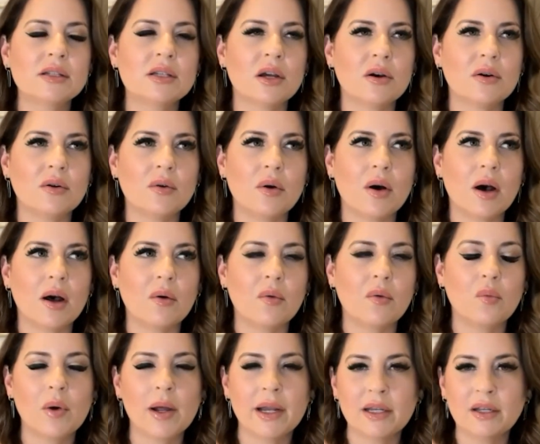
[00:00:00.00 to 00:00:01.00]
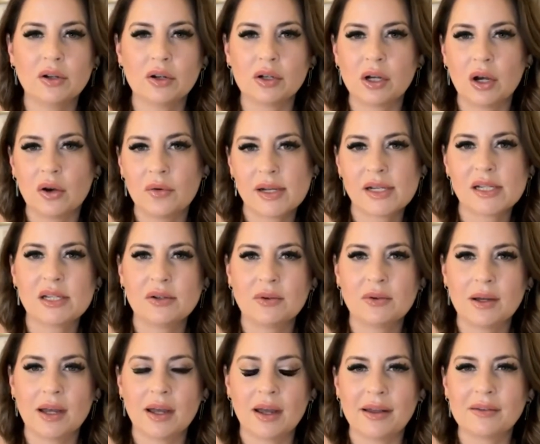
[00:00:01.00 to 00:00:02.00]
So when you're going
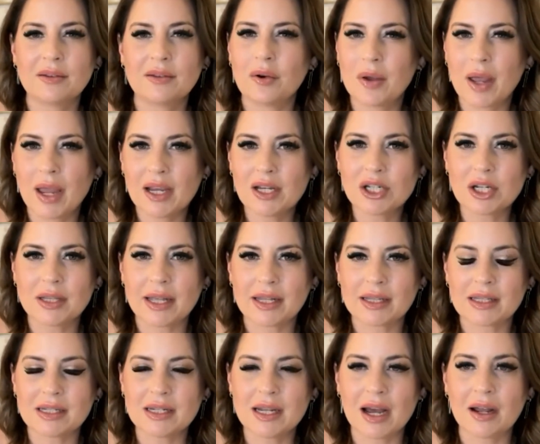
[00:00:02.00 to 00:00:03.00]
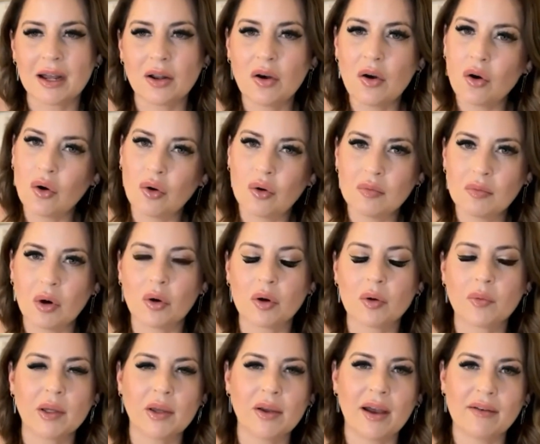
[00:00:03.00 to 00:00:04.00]
to a, a, location that's not home
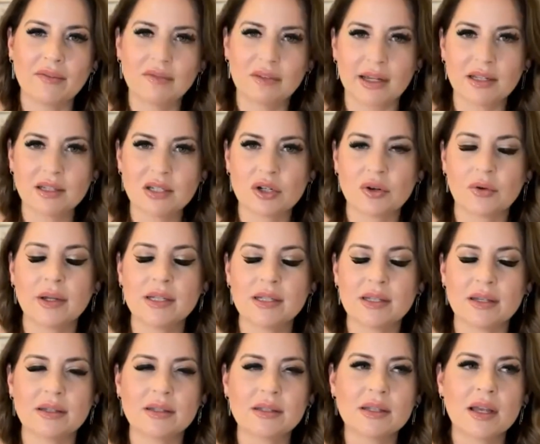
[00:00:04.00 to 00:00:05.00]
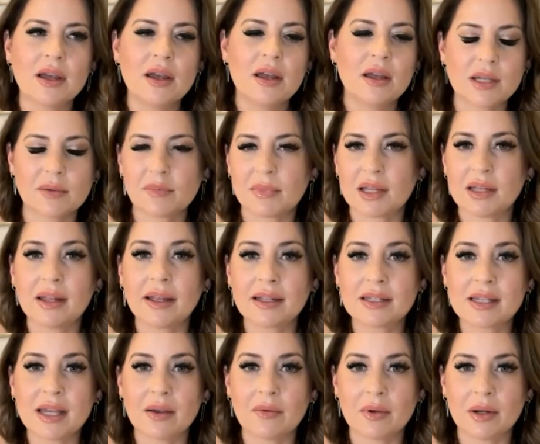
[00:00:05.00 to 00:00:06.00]
or where you have less choices, something
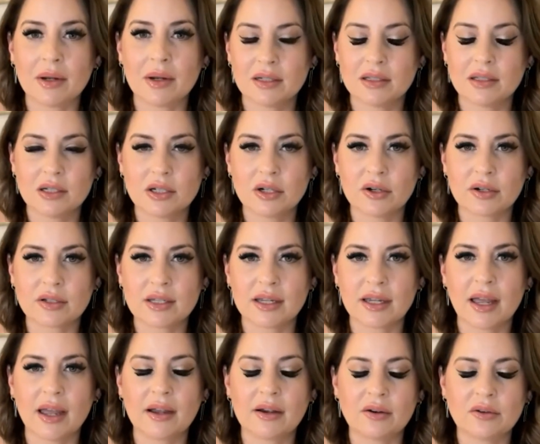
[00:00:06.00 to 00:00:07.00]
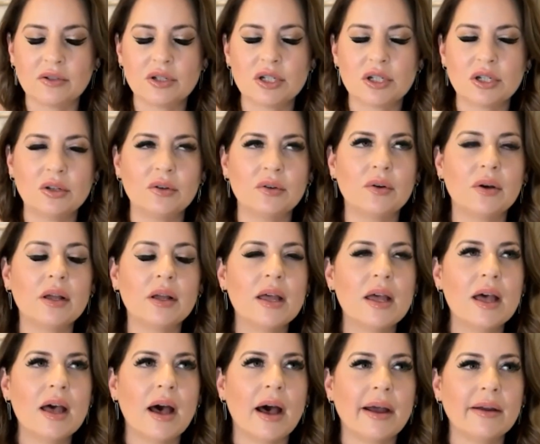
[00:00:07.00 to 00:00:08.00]
like say when I did the Turks and Caicos shoot,
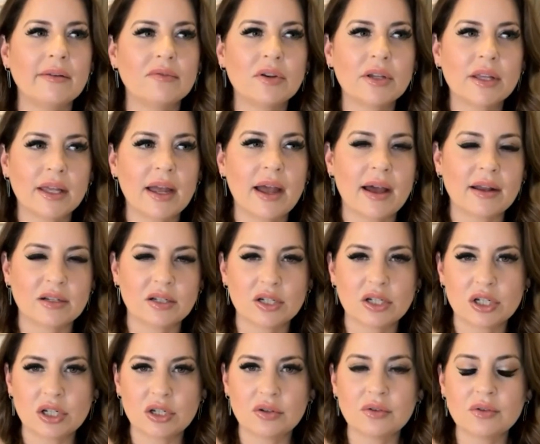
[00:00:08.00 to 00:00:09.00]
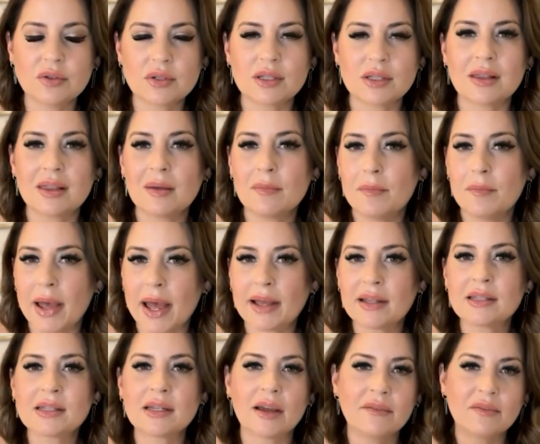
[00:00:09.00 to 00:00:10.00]
I really had to choose the
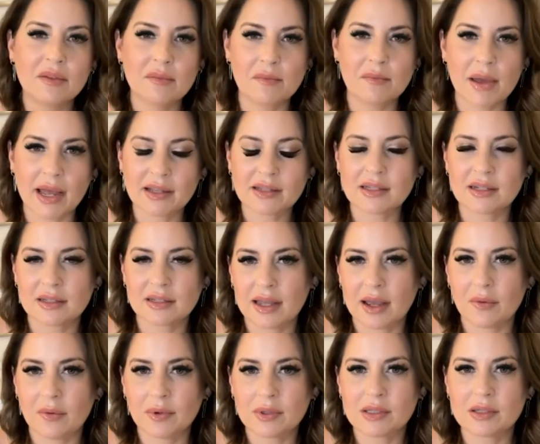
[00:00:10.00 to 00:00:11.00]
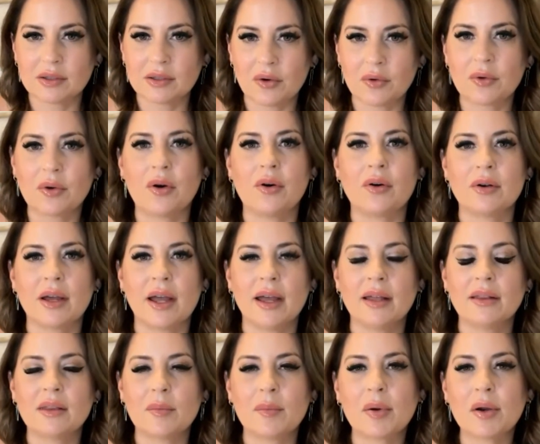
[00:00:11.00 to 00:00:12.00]
best of the best that was local
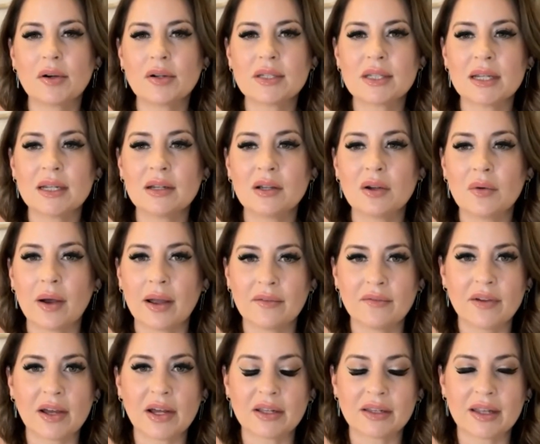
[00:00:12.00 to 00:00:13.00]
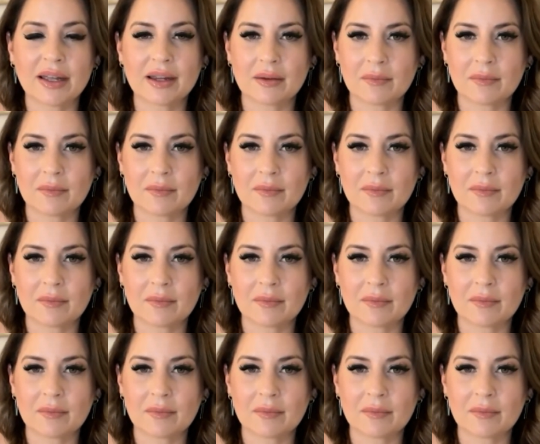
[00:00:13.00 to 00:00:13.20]
and the person who I felt